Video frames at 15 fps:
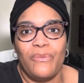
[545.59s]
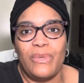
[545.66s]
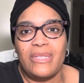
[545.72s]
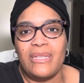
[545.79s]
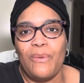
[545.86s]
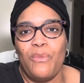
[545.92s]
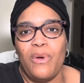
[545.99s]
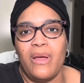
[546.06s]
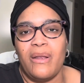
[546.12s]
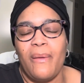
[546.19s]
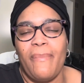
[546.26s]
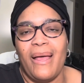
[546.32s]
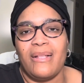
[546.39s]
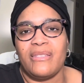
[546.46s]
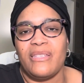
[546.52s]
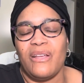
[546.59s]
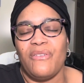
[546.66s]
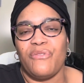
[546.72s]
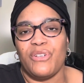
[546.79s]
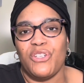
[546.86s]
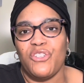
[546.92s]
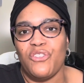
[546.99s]
with someone about
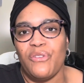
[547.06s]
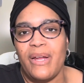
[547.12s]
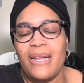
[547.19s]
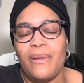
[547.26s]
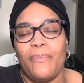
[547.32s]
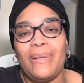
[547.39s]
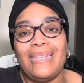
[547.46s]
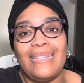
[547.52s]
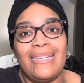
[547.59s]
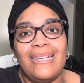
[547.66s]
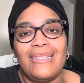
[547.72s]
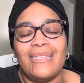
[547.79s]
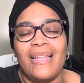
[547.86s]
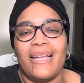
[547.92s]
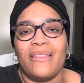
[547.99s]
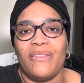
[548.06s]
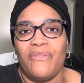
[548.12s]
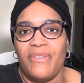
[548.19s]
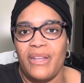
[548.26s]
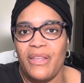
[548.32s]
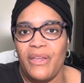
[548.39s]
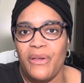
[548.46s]
self-restraint, please like the
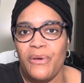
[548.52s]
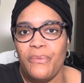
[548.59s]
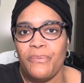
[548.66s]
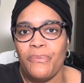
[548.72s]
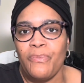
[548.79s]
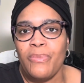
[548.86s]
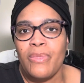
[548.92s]
video.